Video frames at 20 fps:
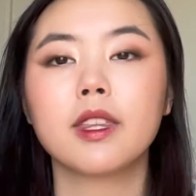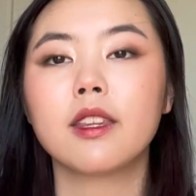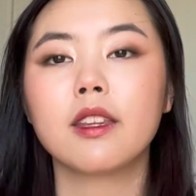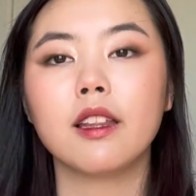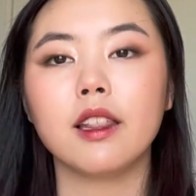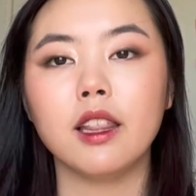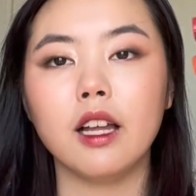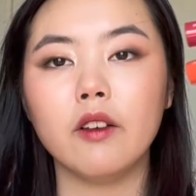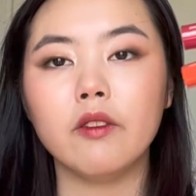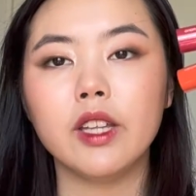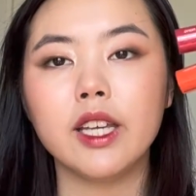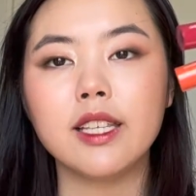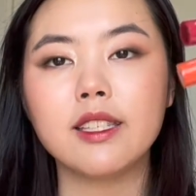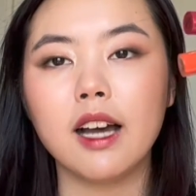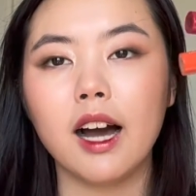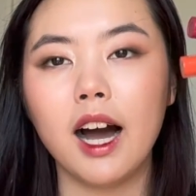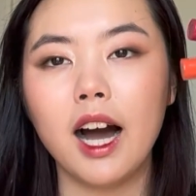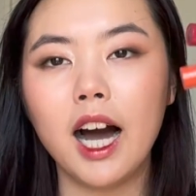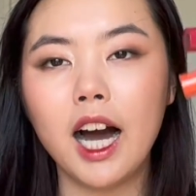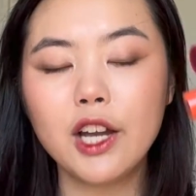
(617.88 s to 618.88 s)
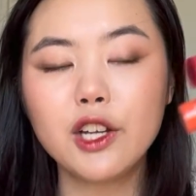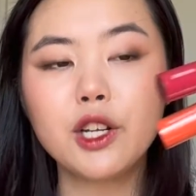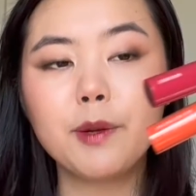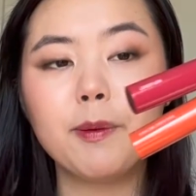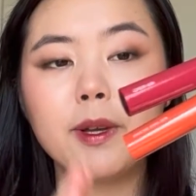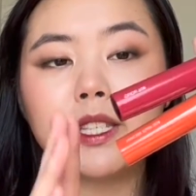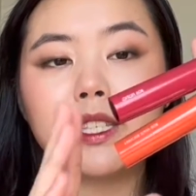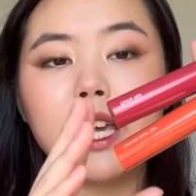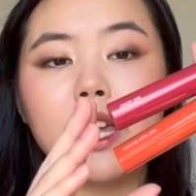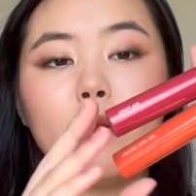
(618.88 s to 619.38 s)
Love these,
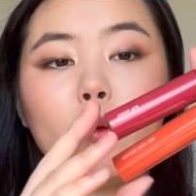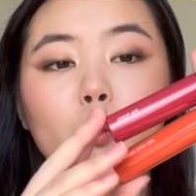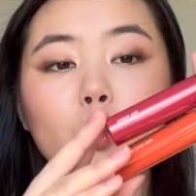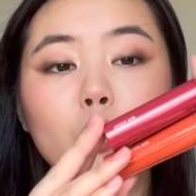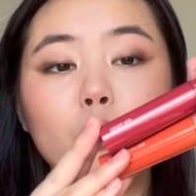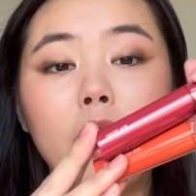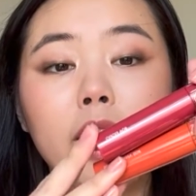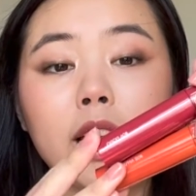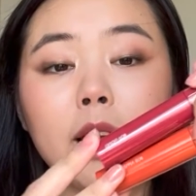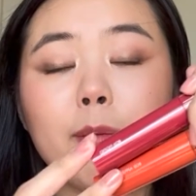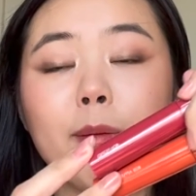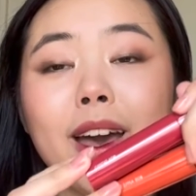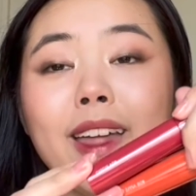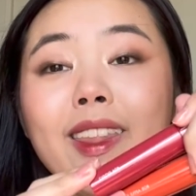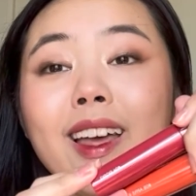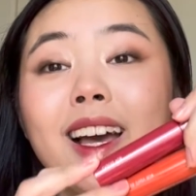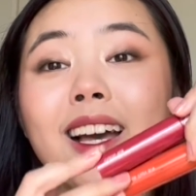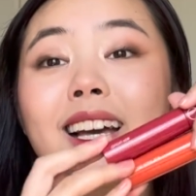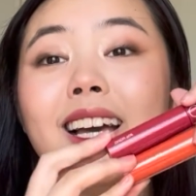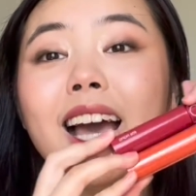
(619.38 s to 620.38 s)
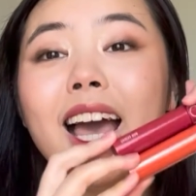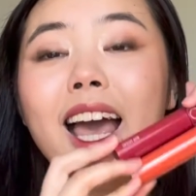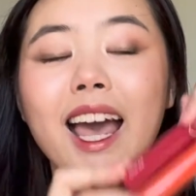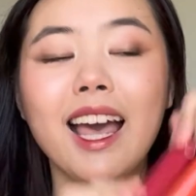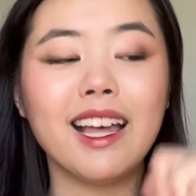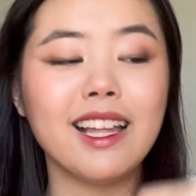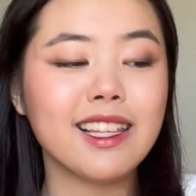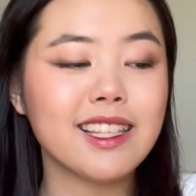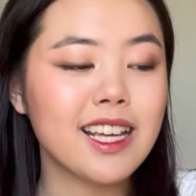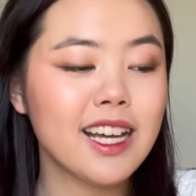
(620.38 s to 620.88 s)
100% would recommend.
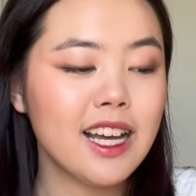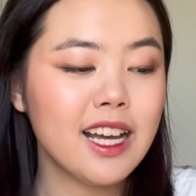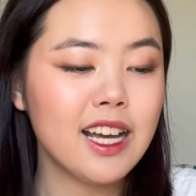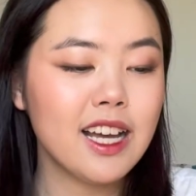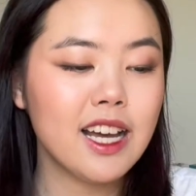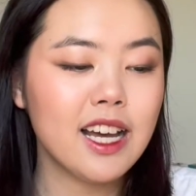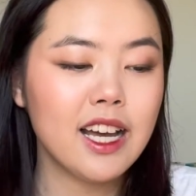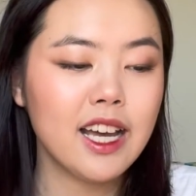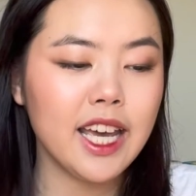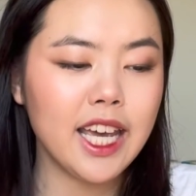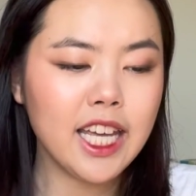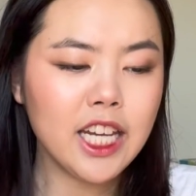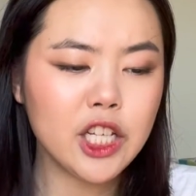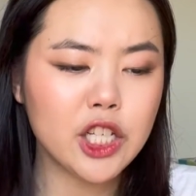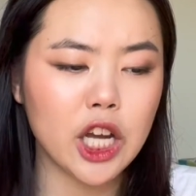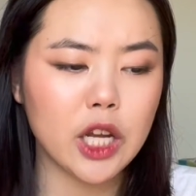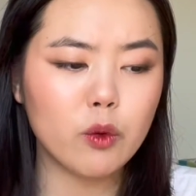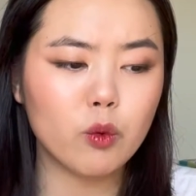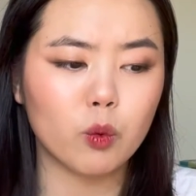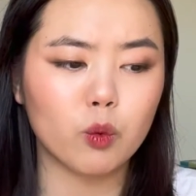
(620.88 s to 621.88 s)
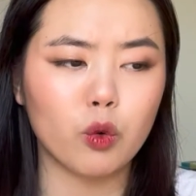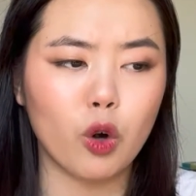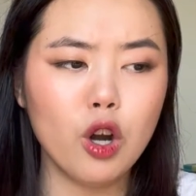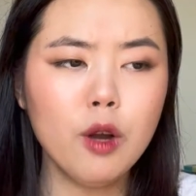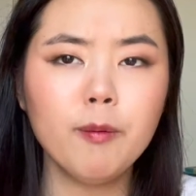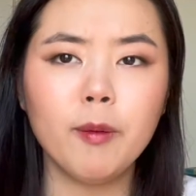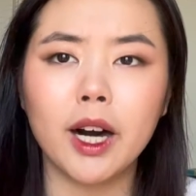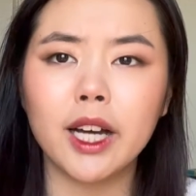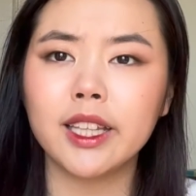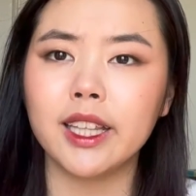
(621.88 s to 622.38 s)
And in general,
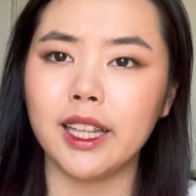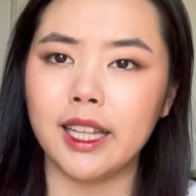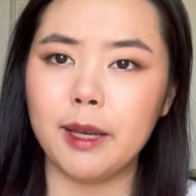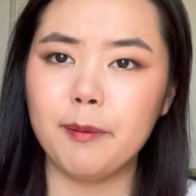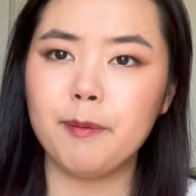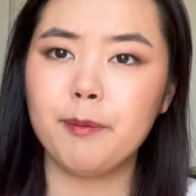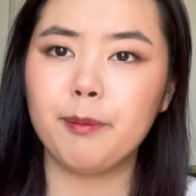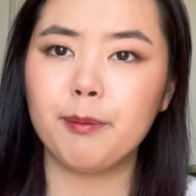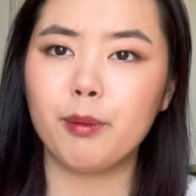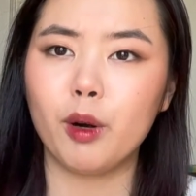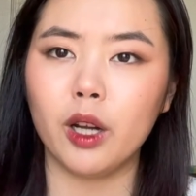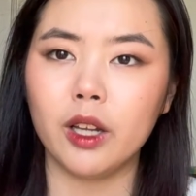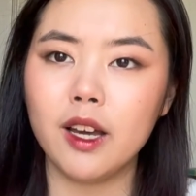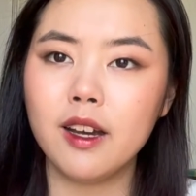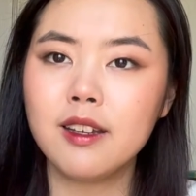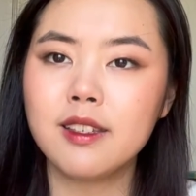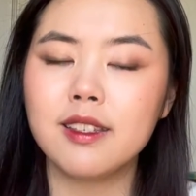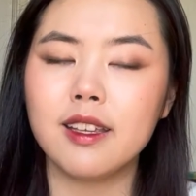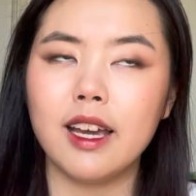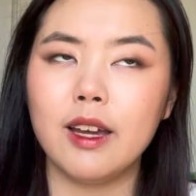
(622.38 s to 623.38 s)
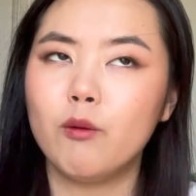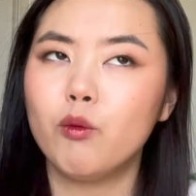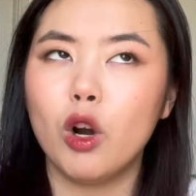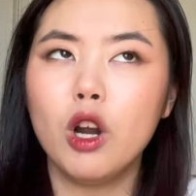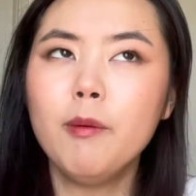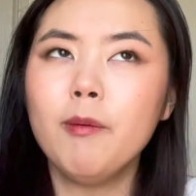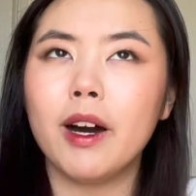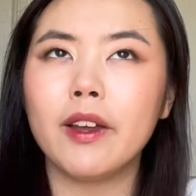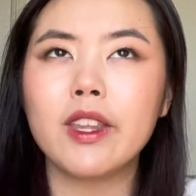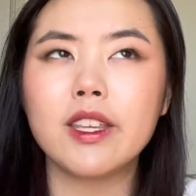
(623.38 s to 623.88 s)
Romand lip products, and
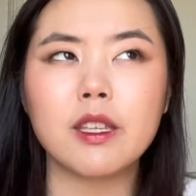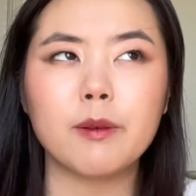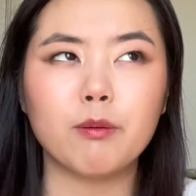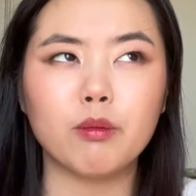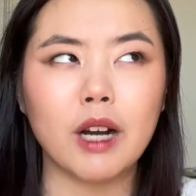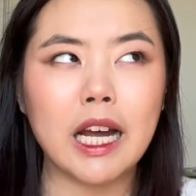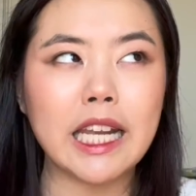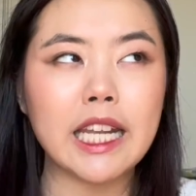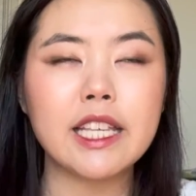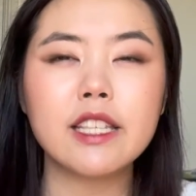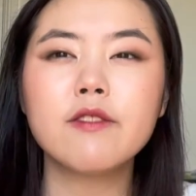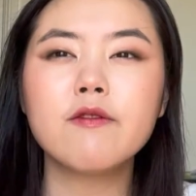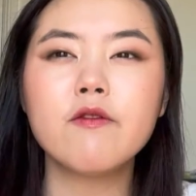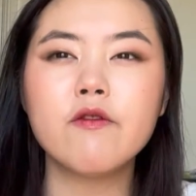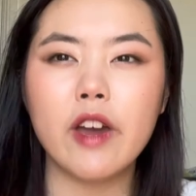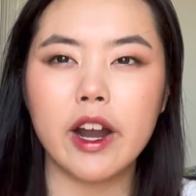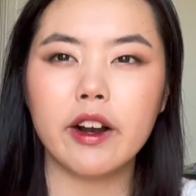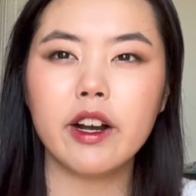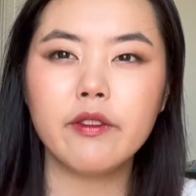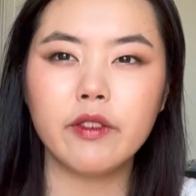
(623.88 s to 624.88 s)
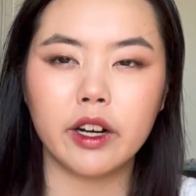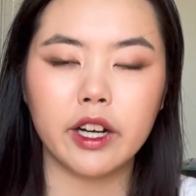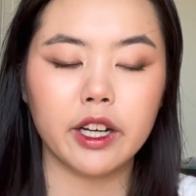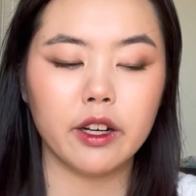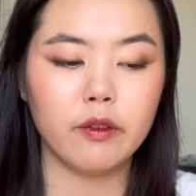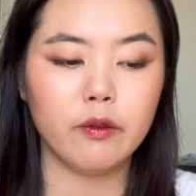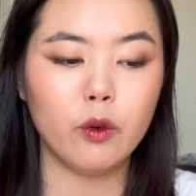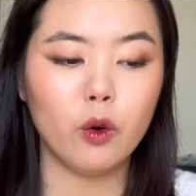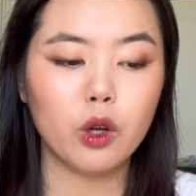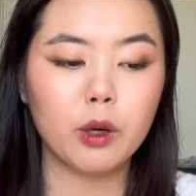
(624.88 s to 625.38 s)
Romand as a brand, is very, very
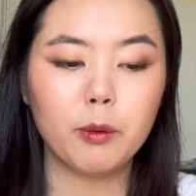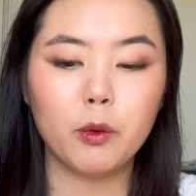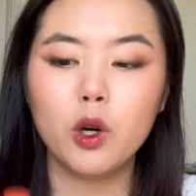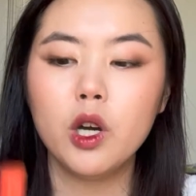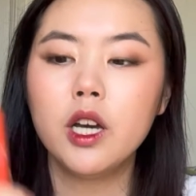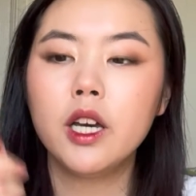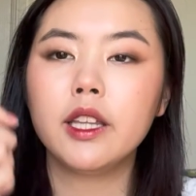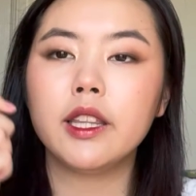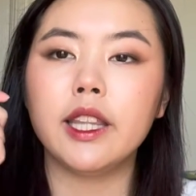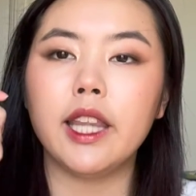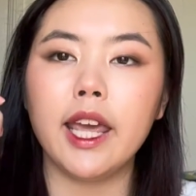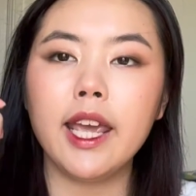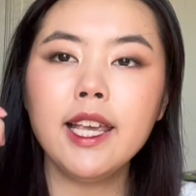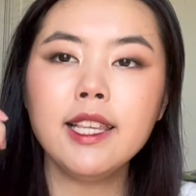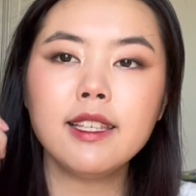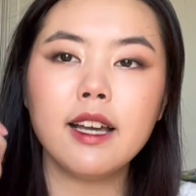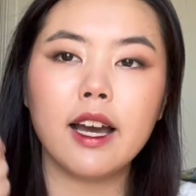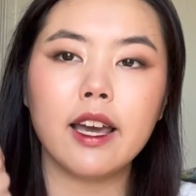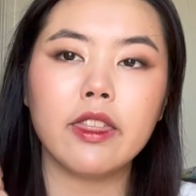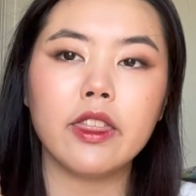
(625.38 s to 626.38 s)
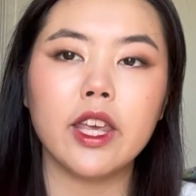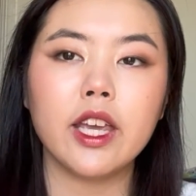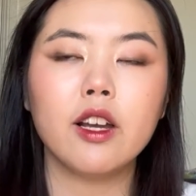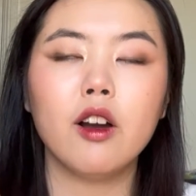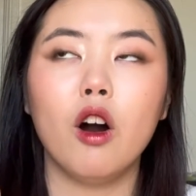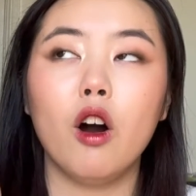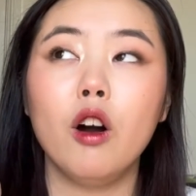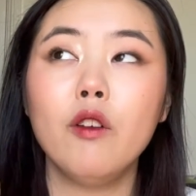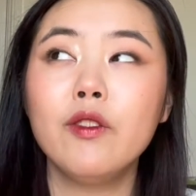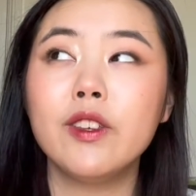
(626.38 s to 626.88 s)
affordable. These, I think,
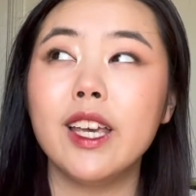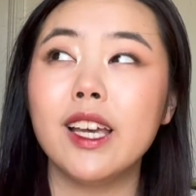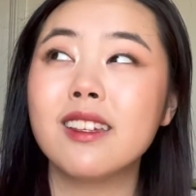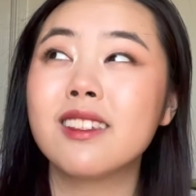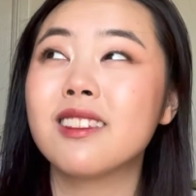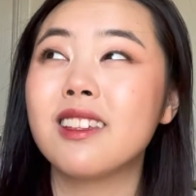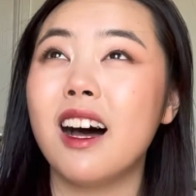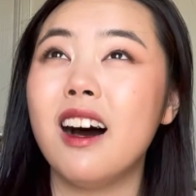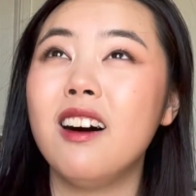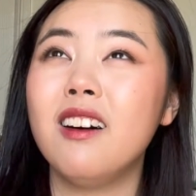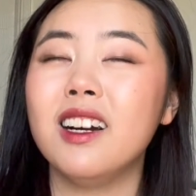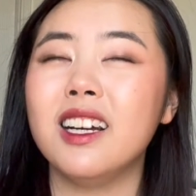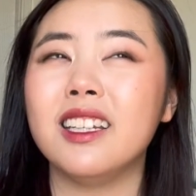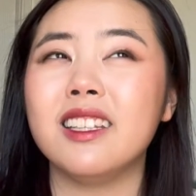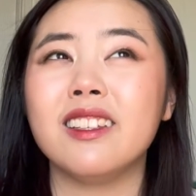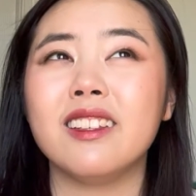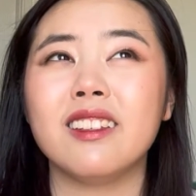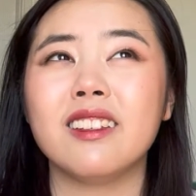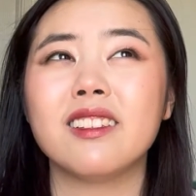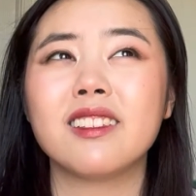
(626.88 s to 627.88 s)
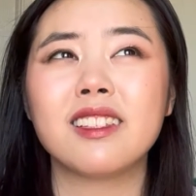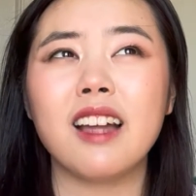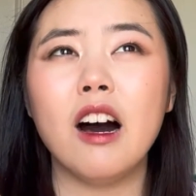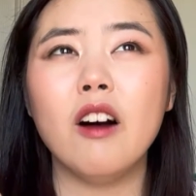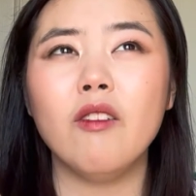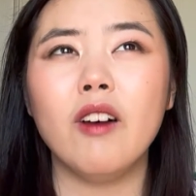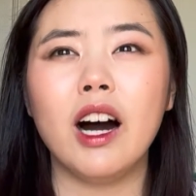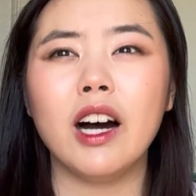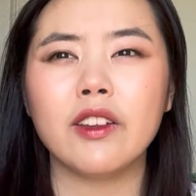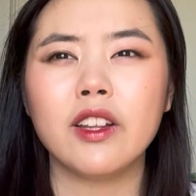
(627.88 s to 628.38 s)
off Yesstyle and
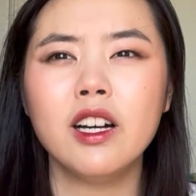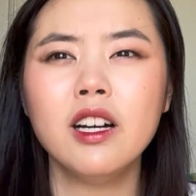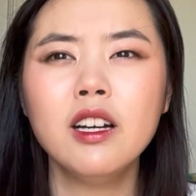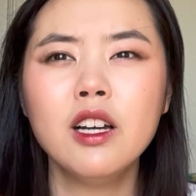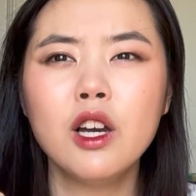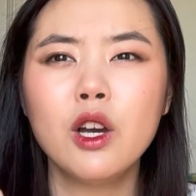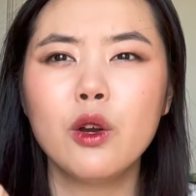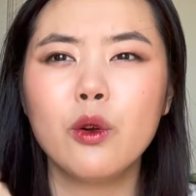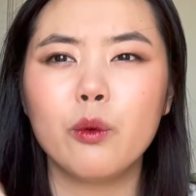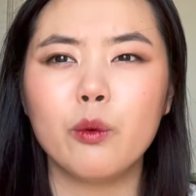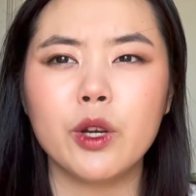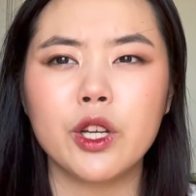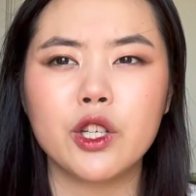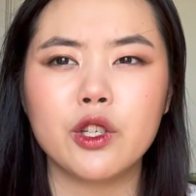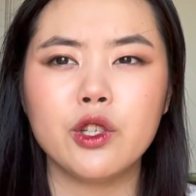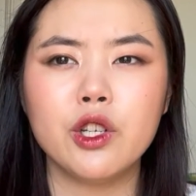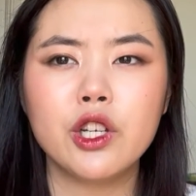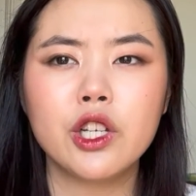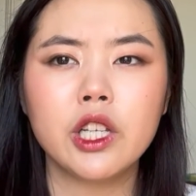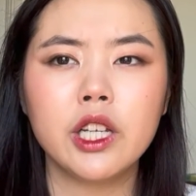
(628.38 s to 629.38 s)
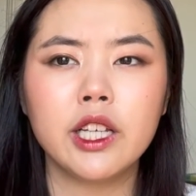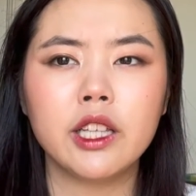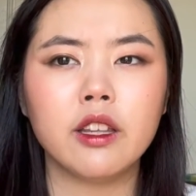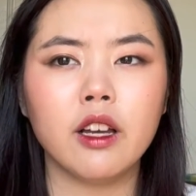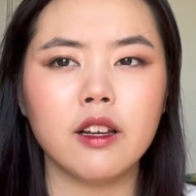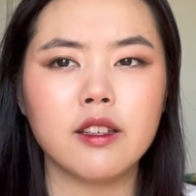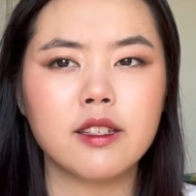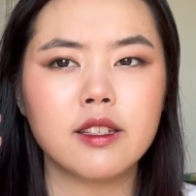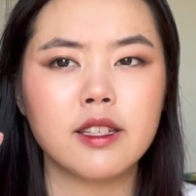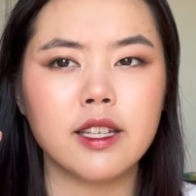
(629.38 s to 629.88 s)
StyleVana, which usually
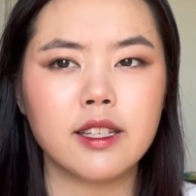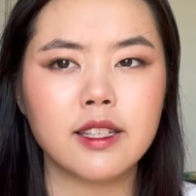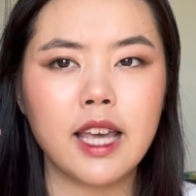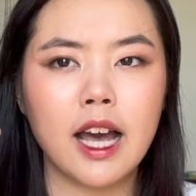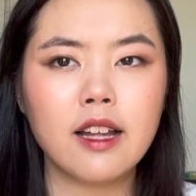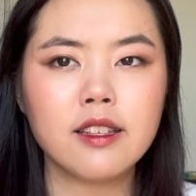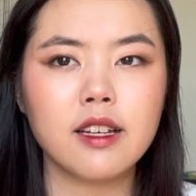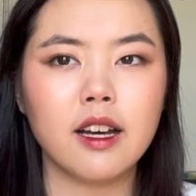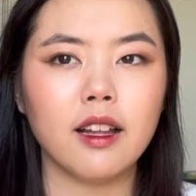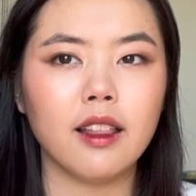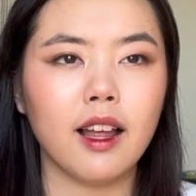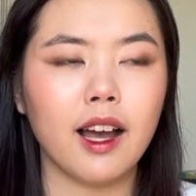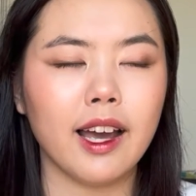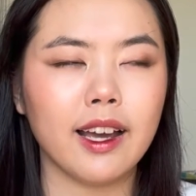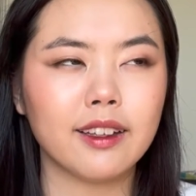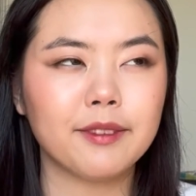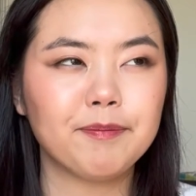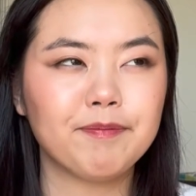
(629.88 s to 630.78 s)
does discounts, are like